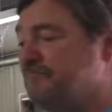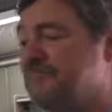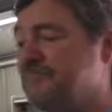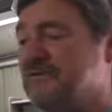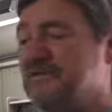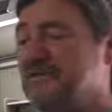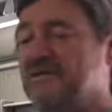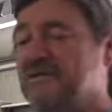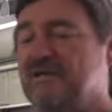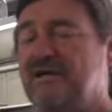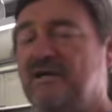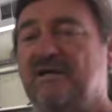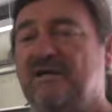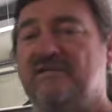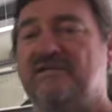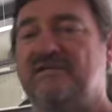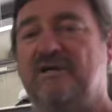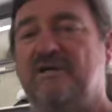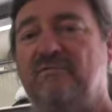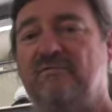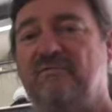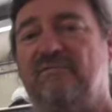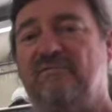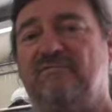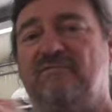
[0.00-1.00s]
Okay,
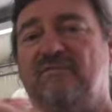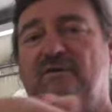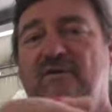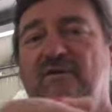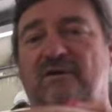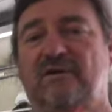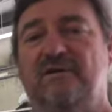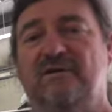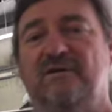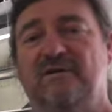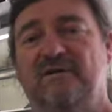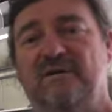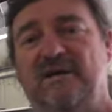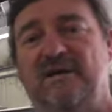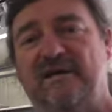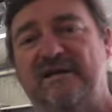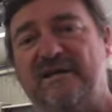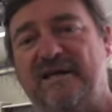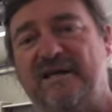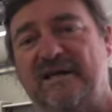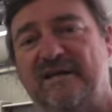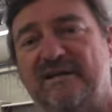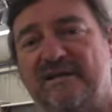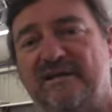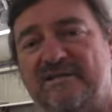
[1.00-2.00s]
so we've got,
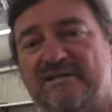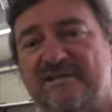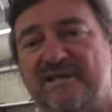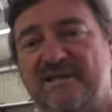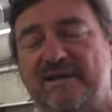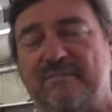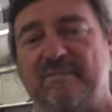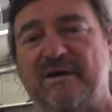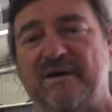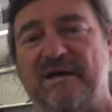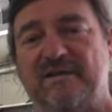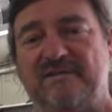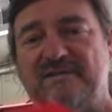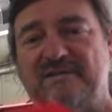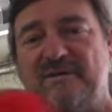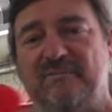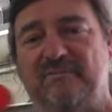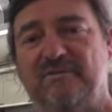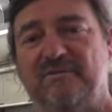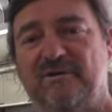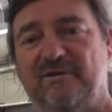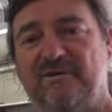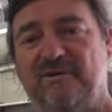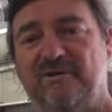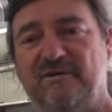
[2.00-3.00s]
again, it's an MR
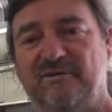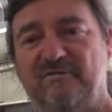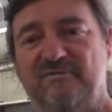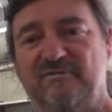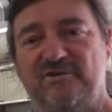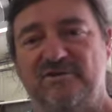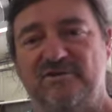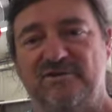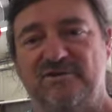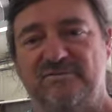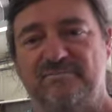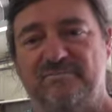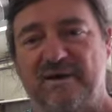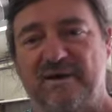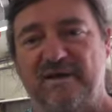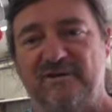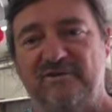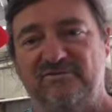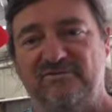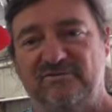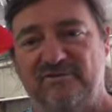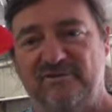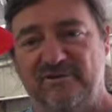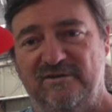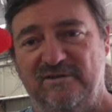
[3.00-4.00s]
template on a Futures
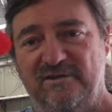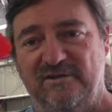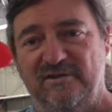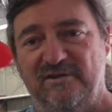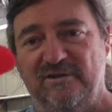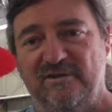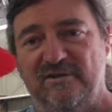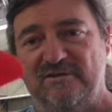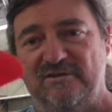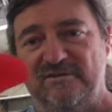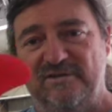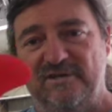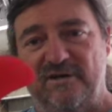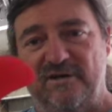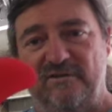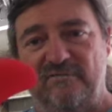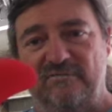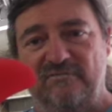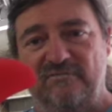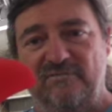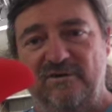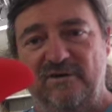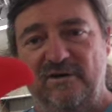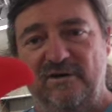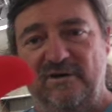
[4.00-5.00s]
base. So
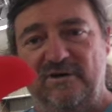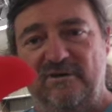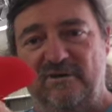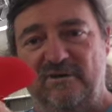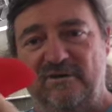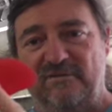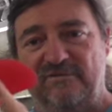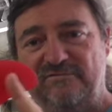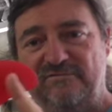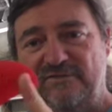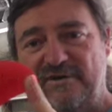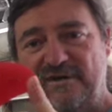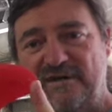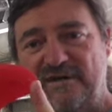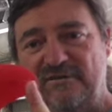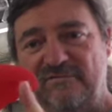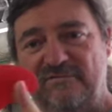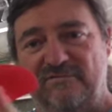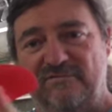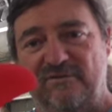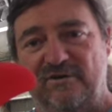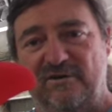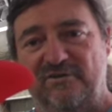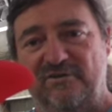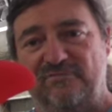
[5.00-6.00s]
really nice fin,
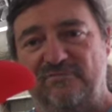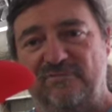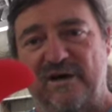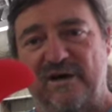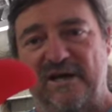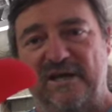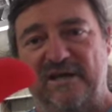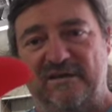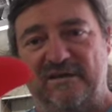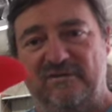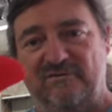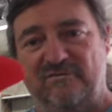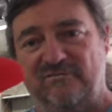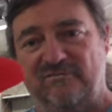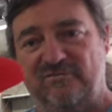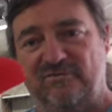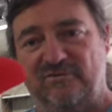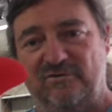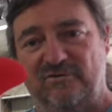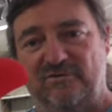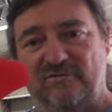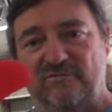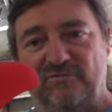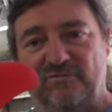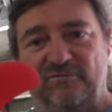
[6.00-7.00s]
nice rake. It's
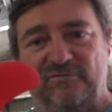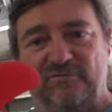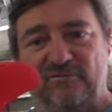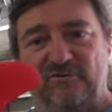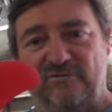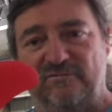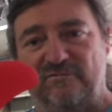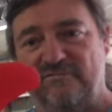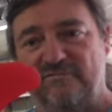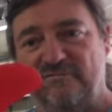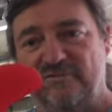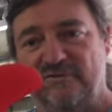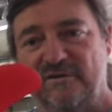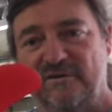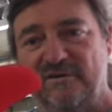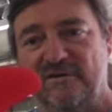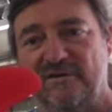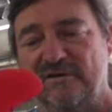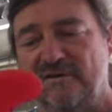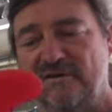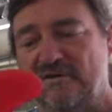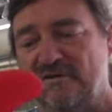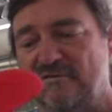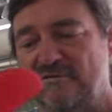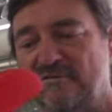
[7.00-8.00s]
got good sort of
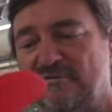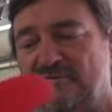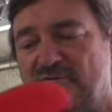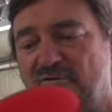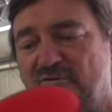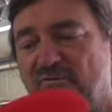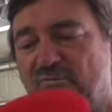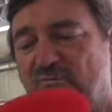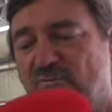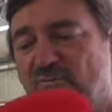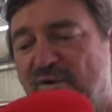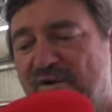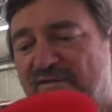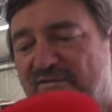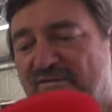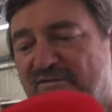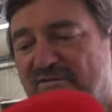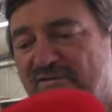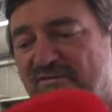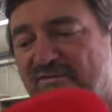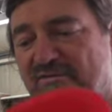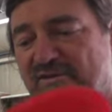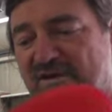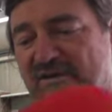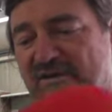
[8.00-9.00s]
good width
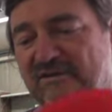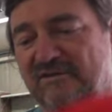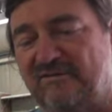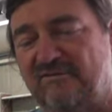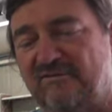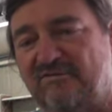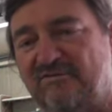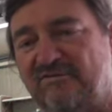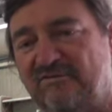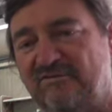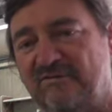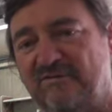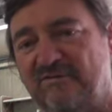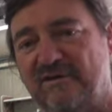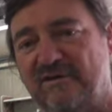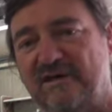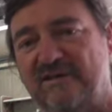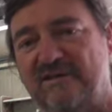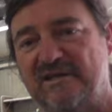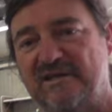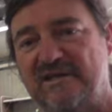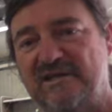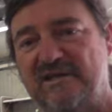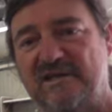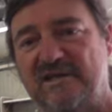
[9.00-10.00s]
and thickness,
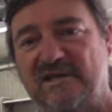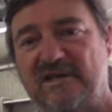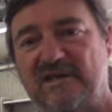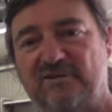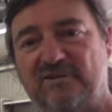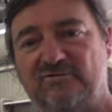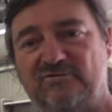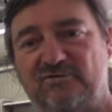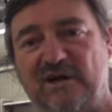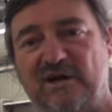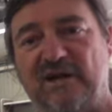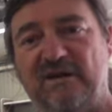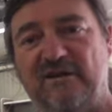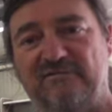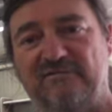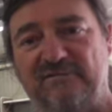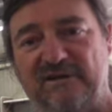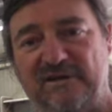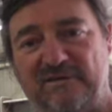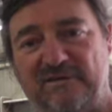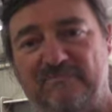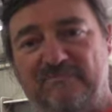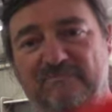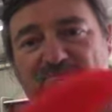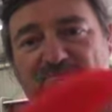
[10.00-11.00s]
and then you get a trailer
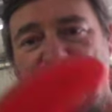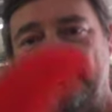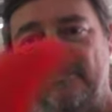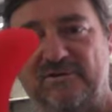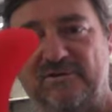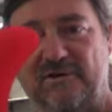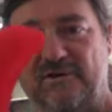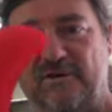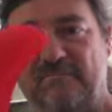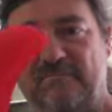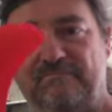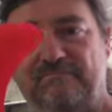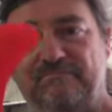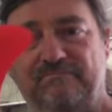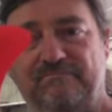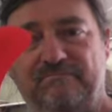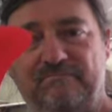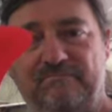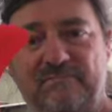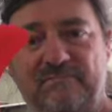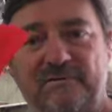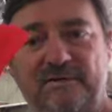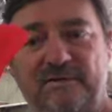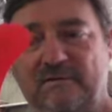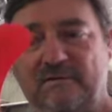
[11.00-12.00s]
fin. So
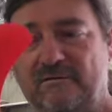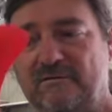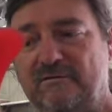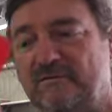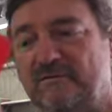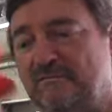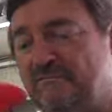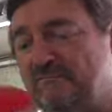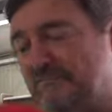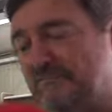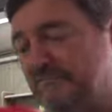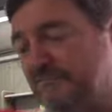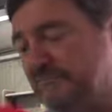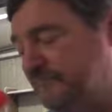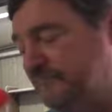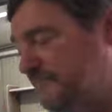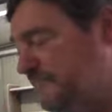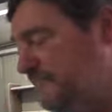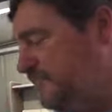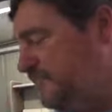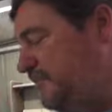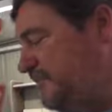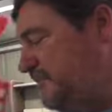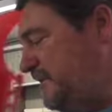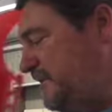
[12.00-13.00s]

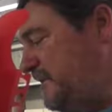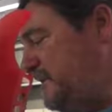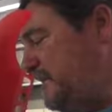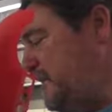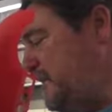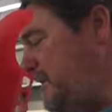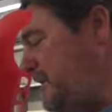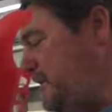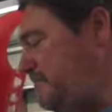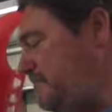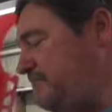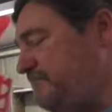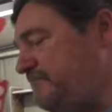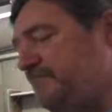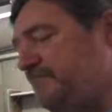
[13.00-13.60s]
let's put that down.